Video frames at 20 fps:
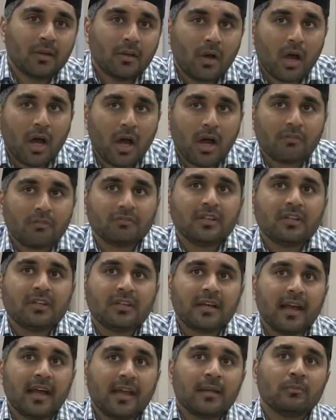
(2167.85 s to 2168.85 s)

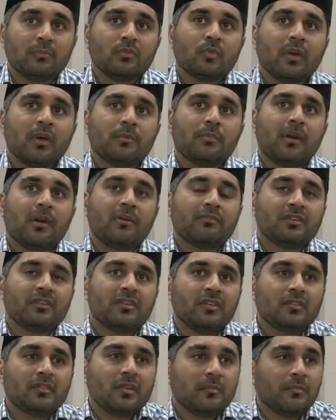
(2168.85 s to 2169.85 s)
oftentimes when
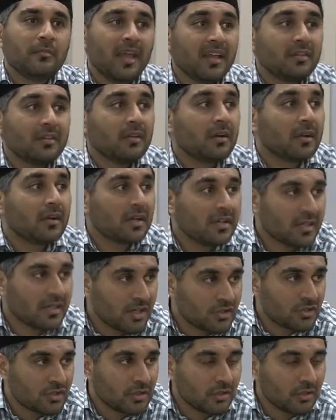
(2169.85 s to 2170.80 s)
prophecies are made, they are conditional.